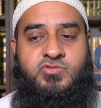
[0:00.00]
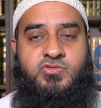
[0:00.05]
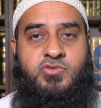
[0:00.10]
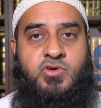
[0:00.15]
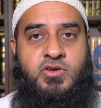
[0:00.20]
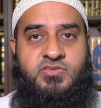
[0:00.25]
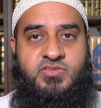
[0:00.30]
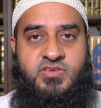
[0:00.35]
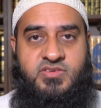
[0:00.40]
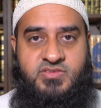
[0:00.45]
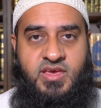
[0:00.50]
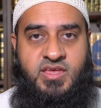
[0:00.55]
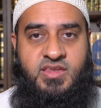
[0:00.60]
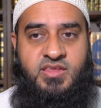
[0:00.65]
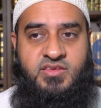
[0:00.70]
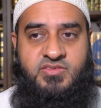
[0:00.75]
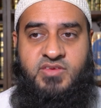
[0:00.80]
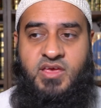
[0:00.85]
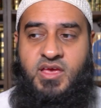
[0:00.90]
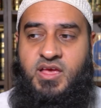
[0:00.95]
Scholars, they say
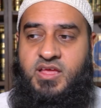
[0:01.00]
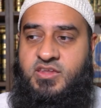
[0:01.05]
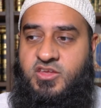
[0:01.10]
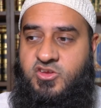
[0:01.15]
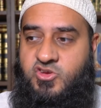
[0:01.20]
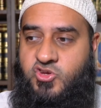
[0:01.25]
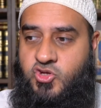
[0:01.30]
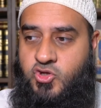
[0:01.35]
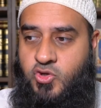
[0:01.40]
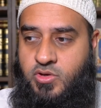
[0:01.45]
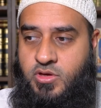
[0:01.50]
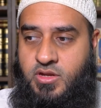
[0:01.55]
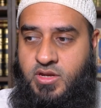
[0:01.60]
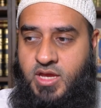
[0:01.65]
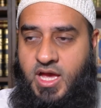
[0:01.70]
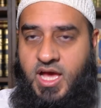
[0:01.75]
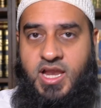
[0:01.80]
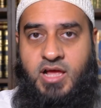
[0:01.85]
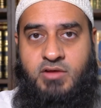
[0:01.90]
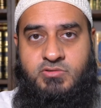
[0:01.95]
this, that
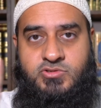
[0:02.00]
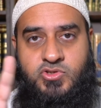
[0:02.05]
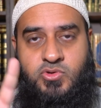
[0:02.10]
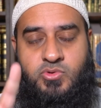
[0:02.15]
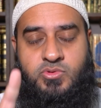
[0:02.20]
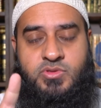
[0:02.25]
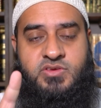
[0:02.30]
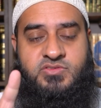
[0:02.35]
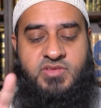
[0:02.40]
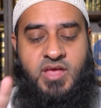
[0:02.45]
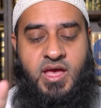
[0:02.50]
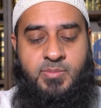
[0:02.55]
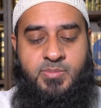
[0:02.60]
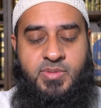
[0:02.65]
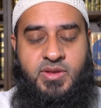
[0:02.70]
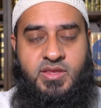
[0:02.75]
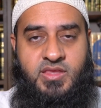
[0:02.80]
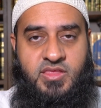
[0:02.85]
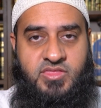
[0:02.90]
shukr allows two things to happen.